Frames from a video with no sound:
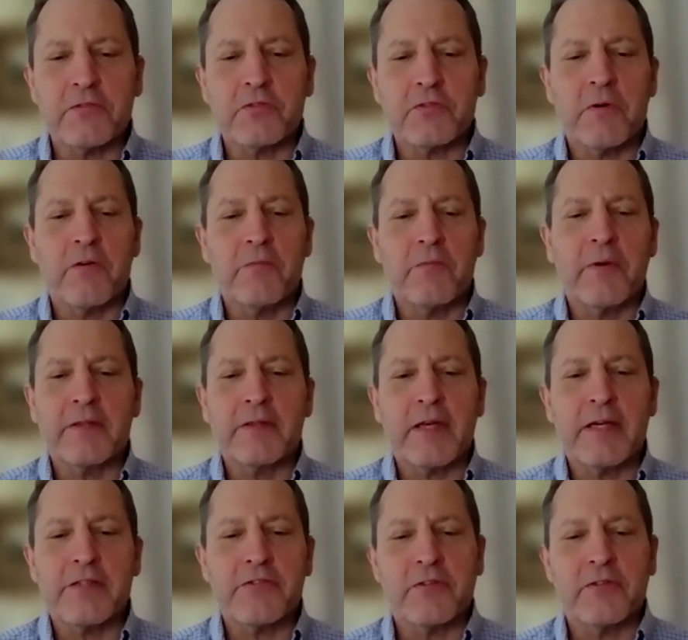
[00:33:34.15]
a 12-month
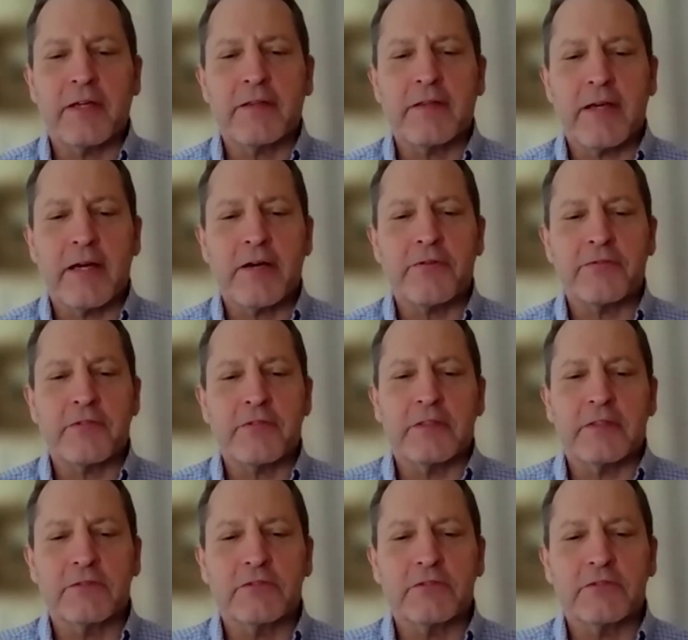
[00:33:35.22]
ISO 9000